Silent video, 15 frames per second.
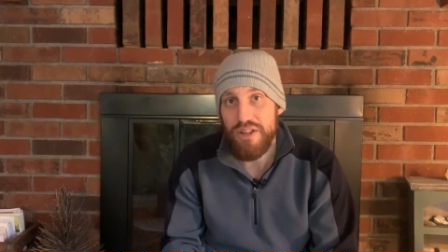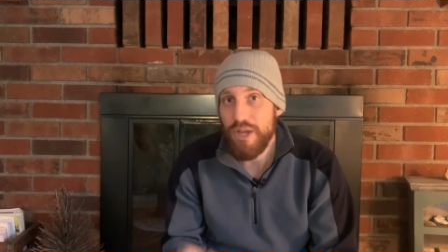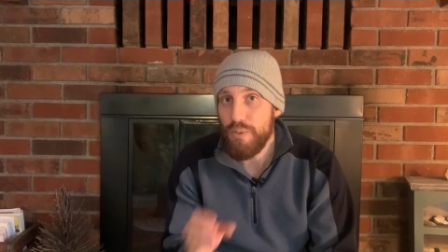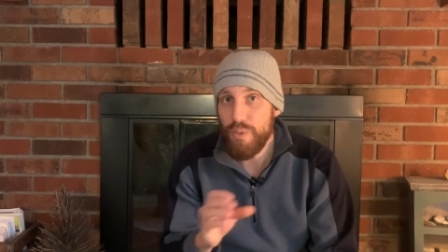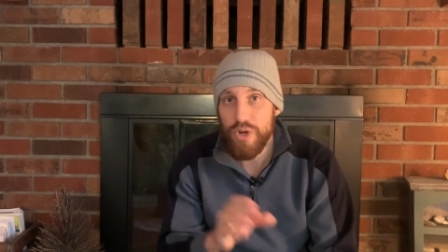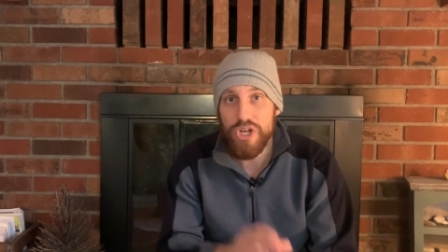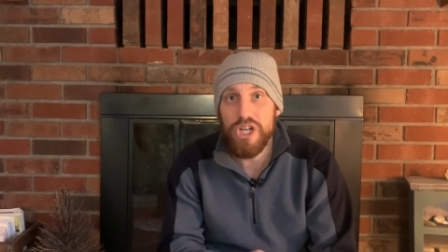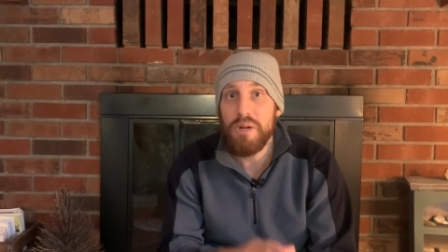like,
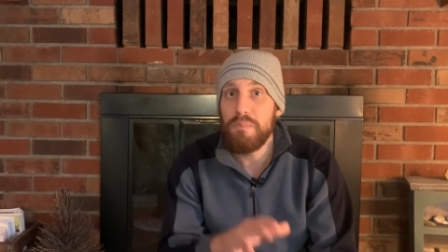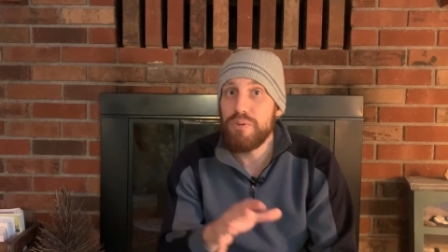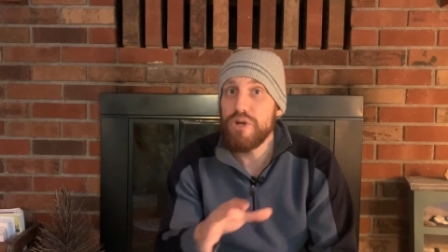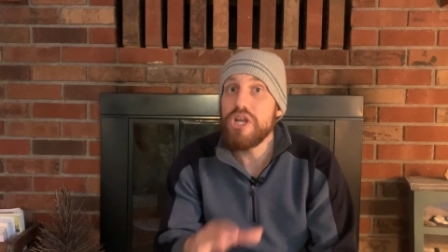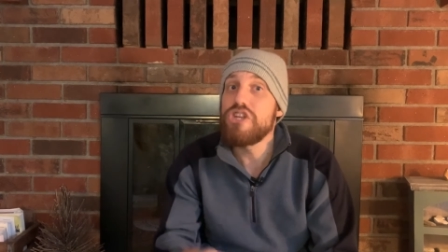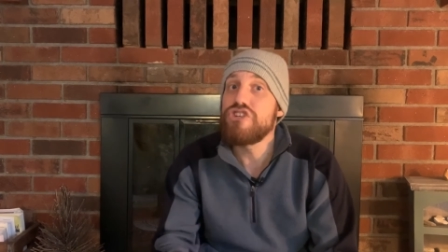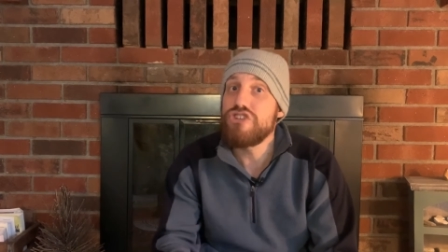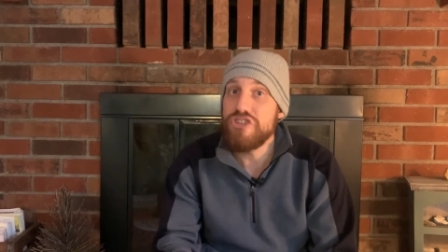we're going to
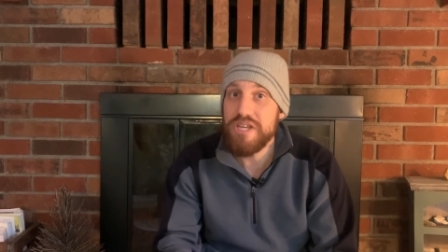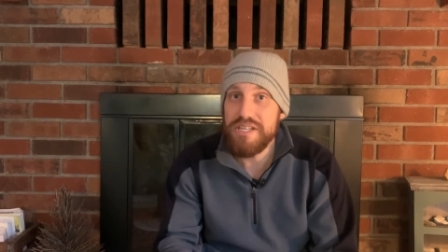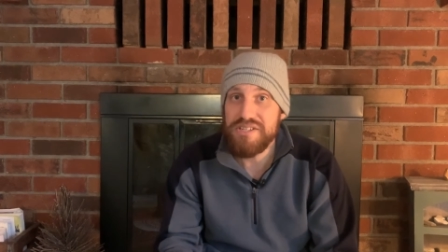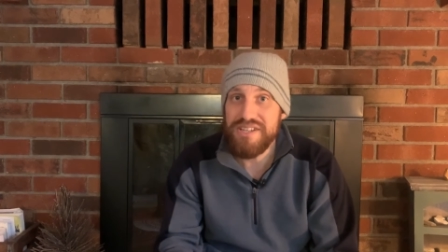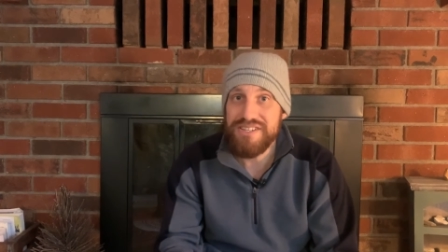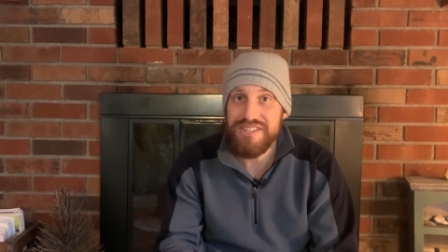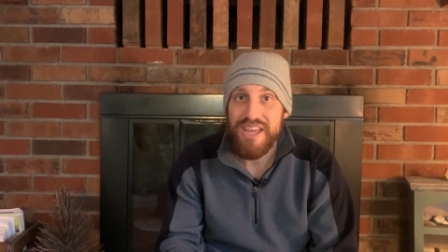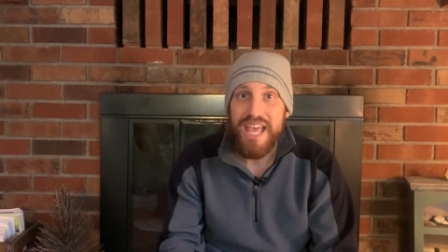preach
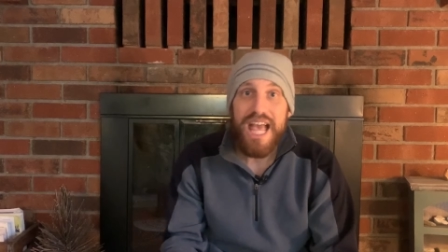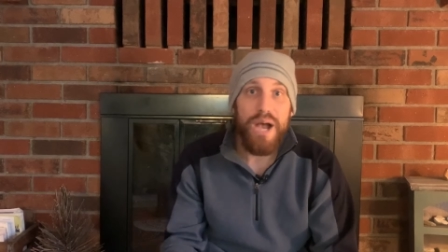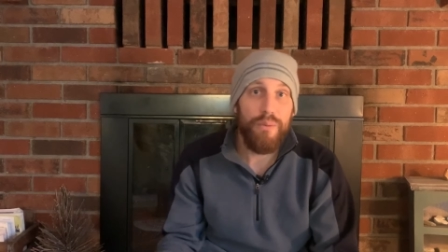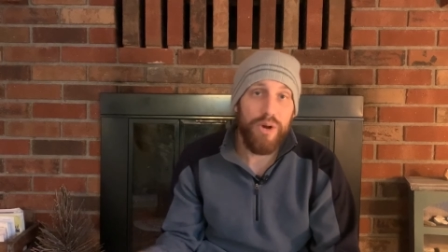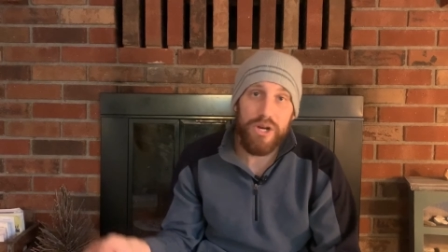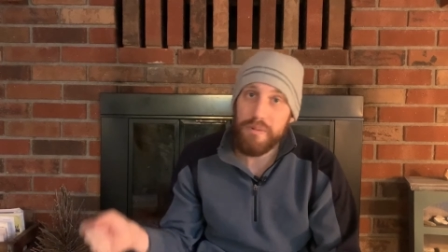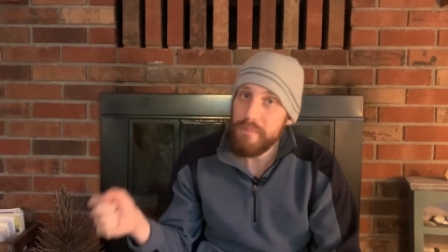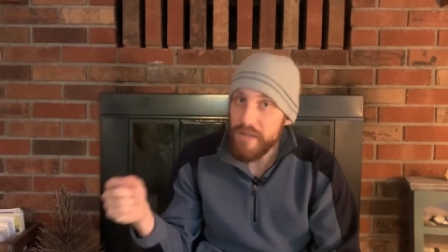Jesus and
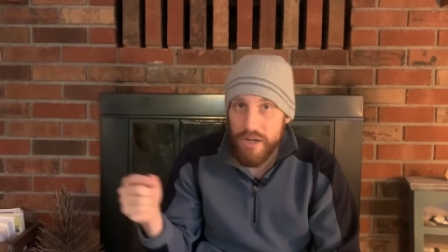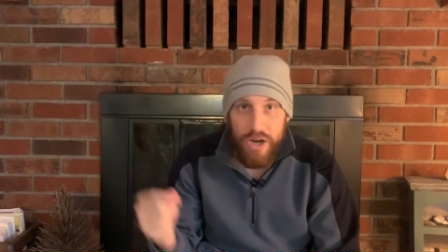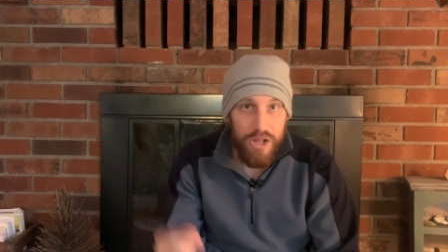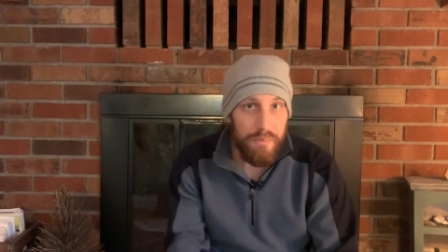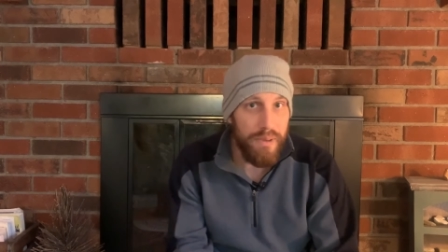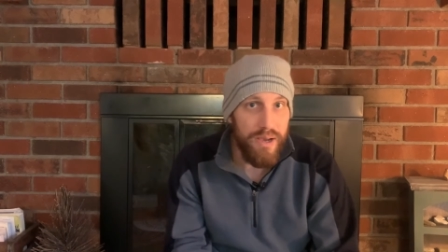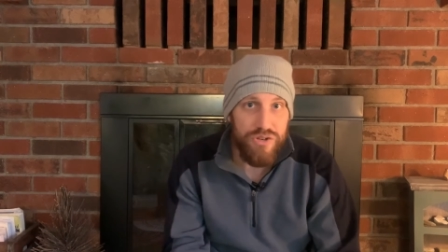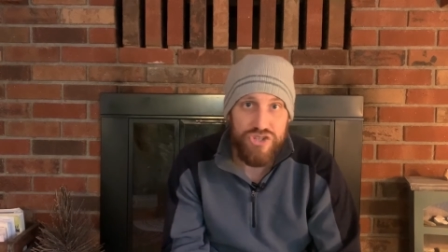we're going to be all
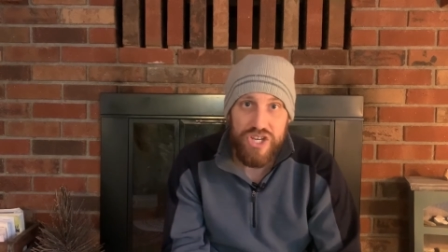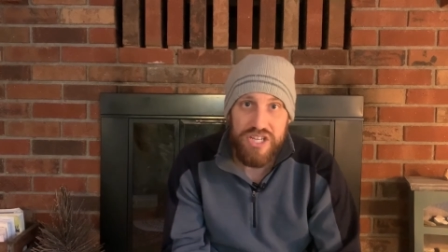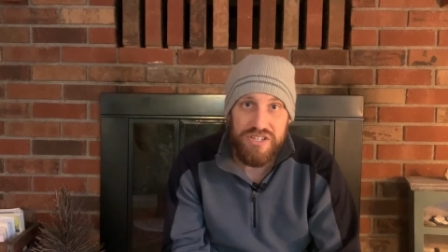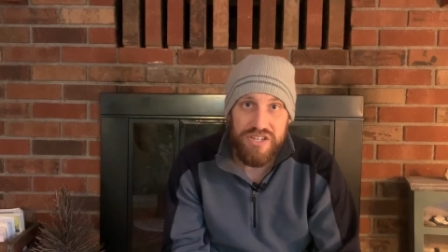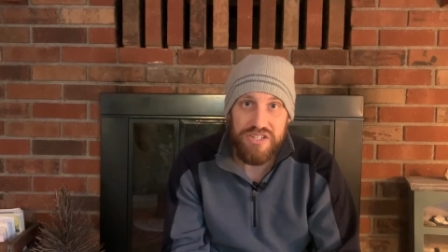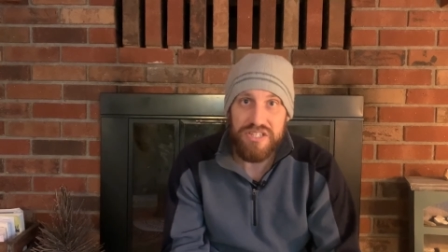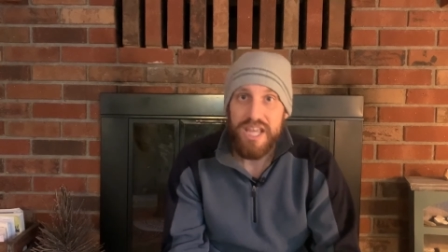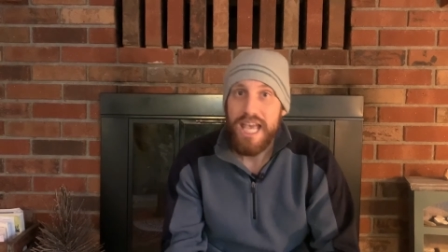about
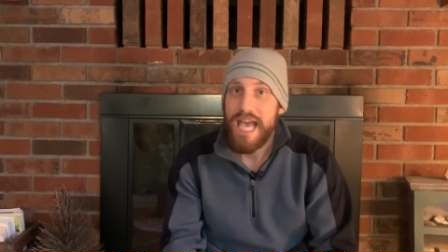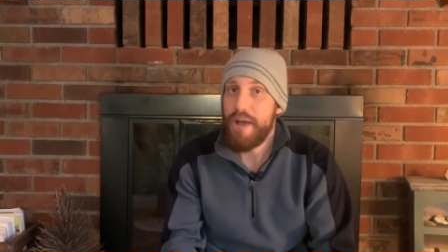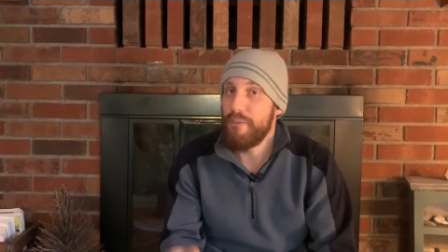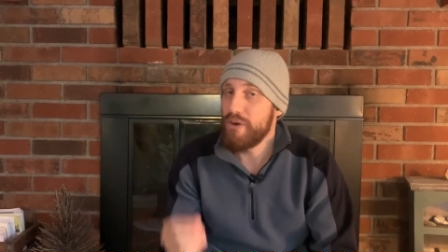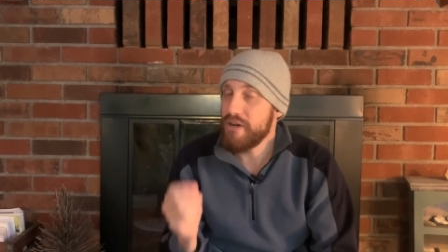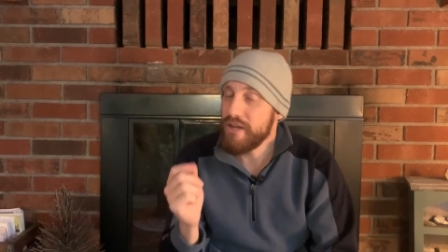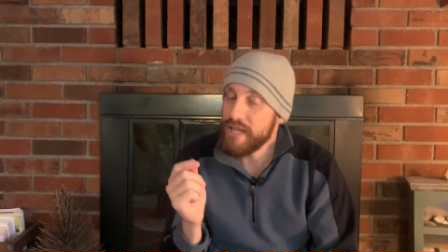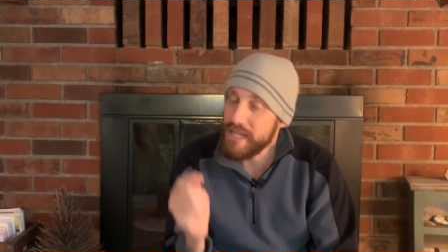Jesus and
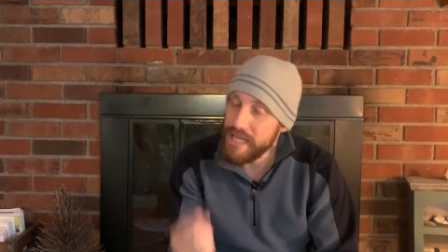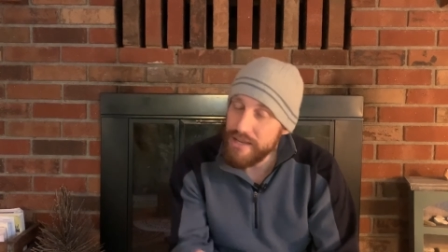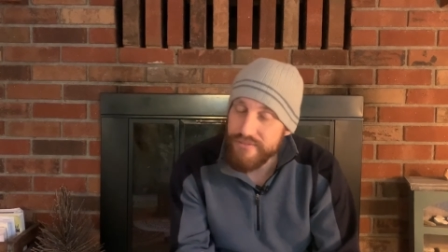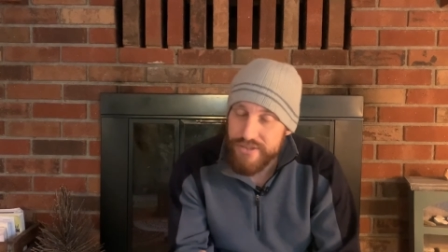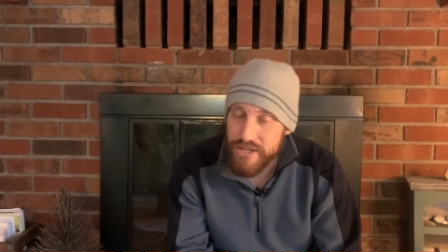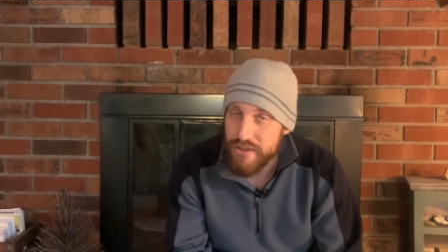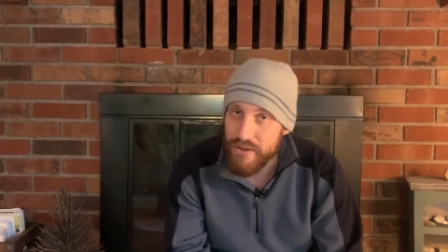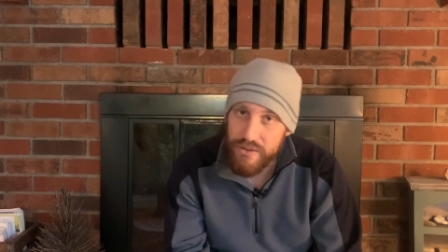we're going to give
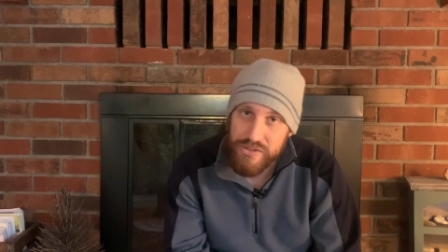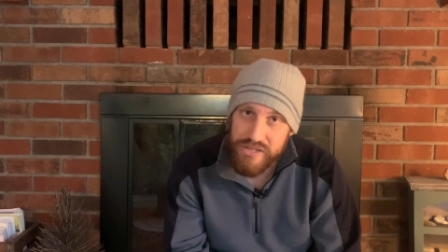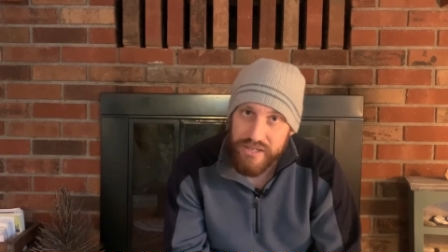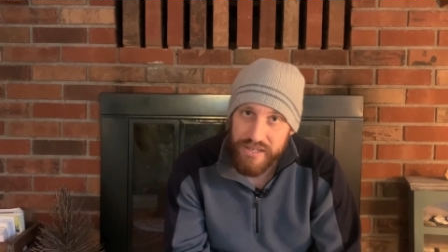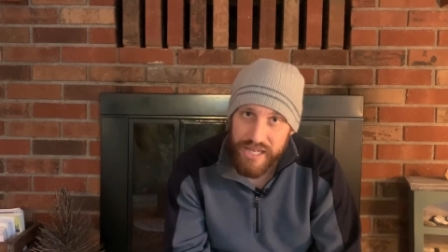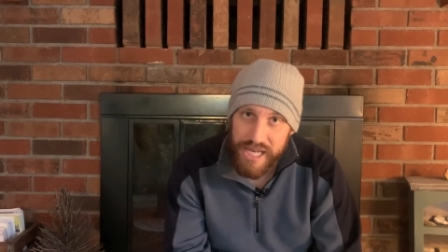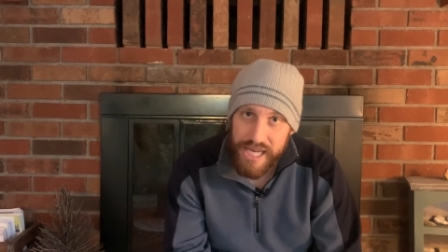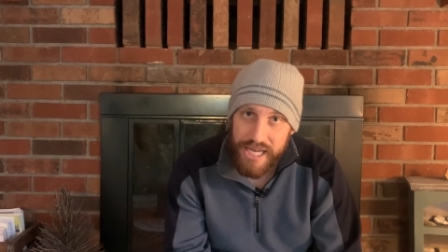to those
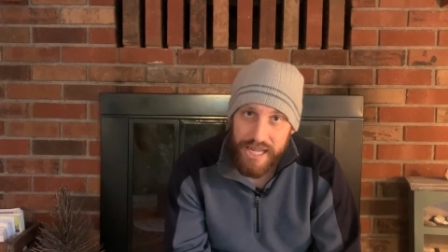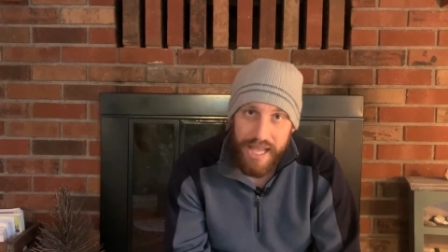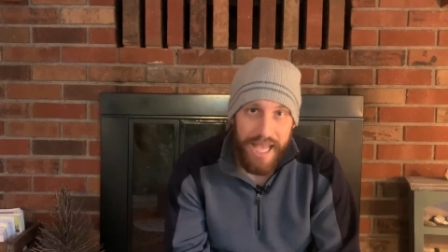in need